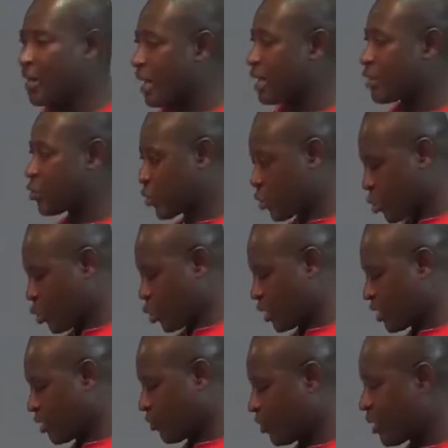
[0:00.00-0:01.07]
And so
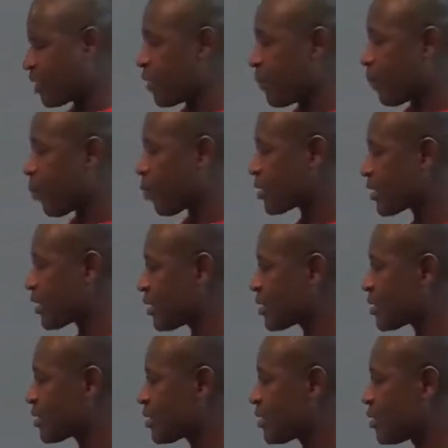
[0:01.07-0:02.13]
it is very
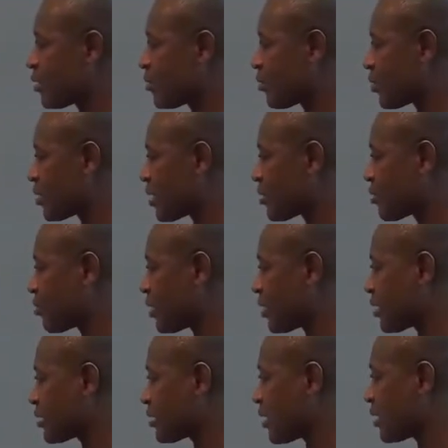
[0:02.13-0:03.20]
important for us to
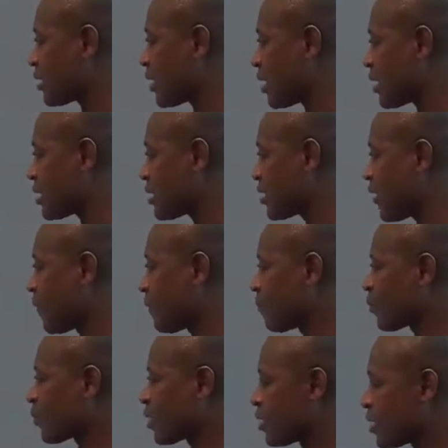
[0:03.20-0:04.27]
understand that
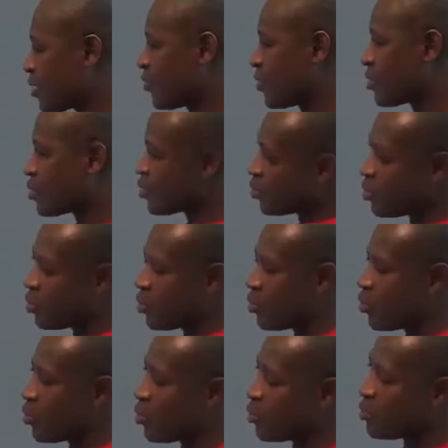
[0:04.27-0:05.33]
even
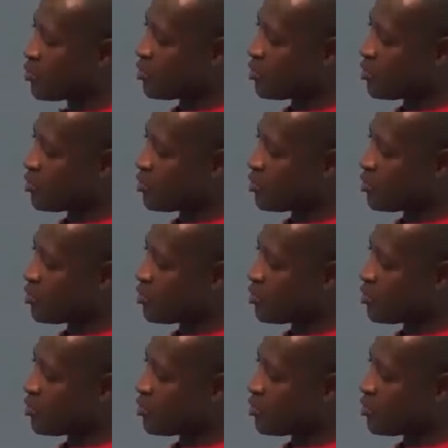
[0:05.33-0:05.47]
though